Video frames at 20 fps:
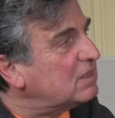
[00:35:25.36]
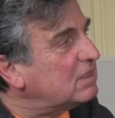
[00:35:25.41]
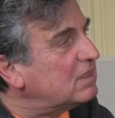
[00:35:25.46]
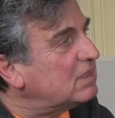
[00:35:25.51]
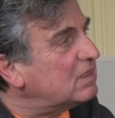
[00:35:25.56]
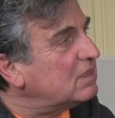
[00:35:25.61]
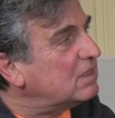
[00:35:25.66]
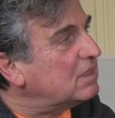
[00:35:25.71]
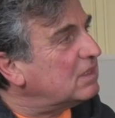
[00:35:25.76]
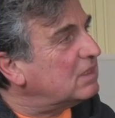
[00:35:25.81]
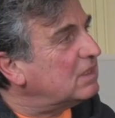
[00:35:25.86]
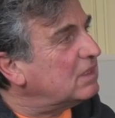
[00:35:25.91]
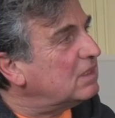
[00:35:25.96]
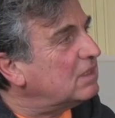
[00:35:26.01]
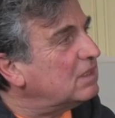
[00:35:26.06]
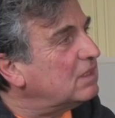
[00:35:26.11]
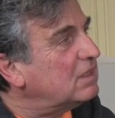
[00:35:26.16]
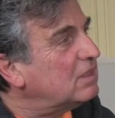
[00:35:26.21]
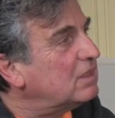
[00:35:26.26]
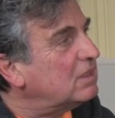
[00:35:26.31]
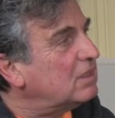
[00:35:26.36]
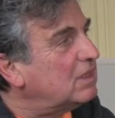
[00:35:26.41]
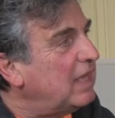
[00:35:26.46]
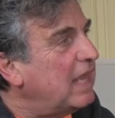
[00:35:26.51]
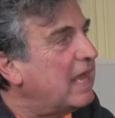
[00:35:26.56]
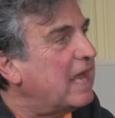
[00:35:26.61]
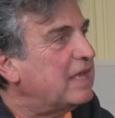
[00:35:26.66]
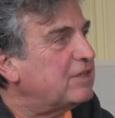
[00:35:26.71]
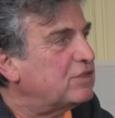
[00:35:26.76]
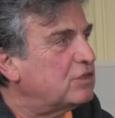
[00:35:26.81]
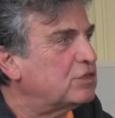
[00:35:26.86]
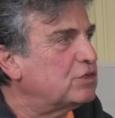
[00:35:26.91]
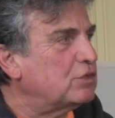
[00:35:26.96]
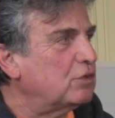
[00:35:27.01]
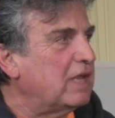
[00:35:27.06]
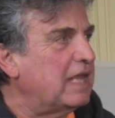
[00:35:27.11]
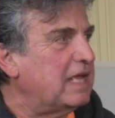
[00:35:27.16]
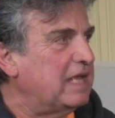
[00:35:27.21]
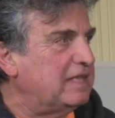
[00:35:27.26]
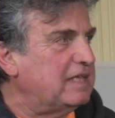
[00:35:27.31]
I guess so. It has to be
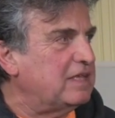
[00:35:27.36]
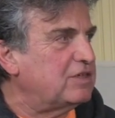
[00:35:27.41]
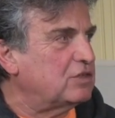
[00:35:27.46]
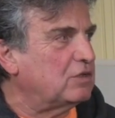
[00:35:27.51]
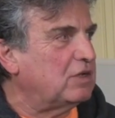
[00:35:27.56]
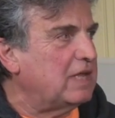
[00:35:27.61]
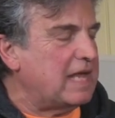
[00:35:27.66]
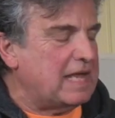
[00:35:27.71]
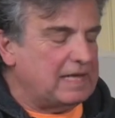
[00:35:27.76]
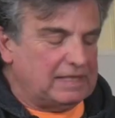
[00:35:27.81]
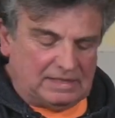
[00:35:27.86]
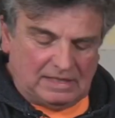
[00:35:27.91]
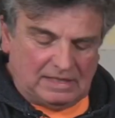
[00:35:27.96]
with that weight.